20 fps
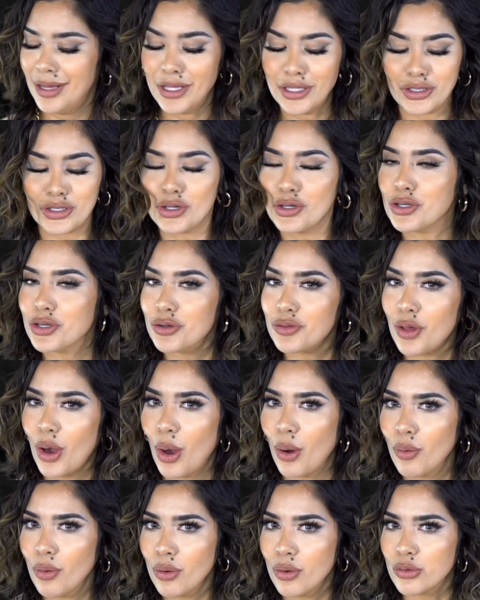Do you
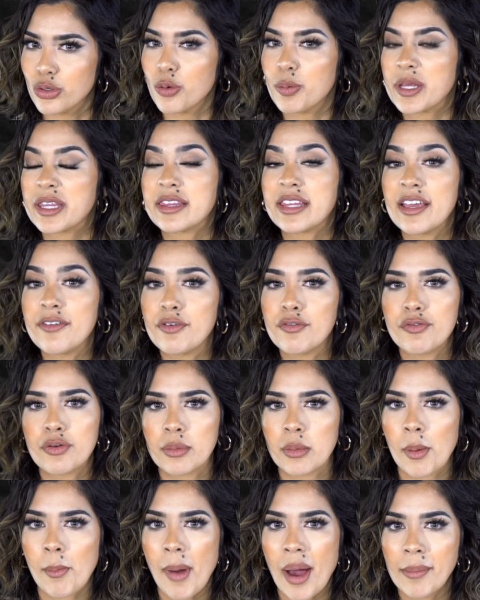though? You be thieving from
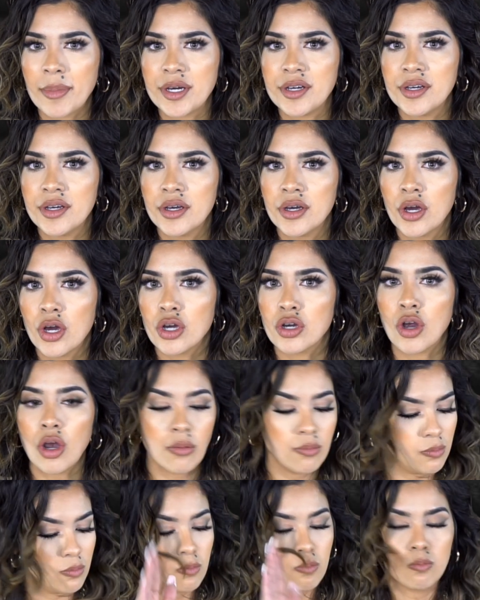your mama.
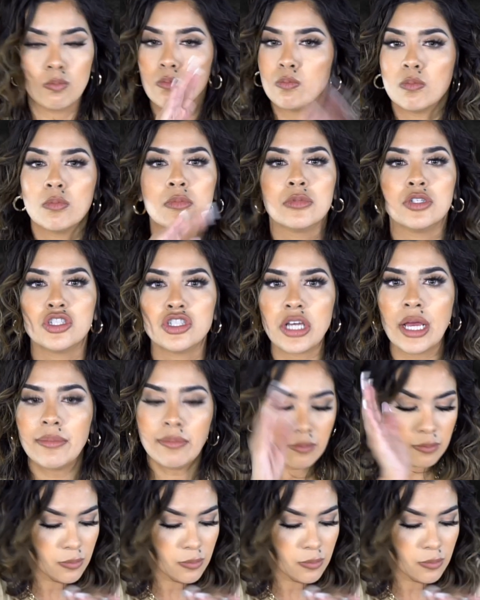Shame.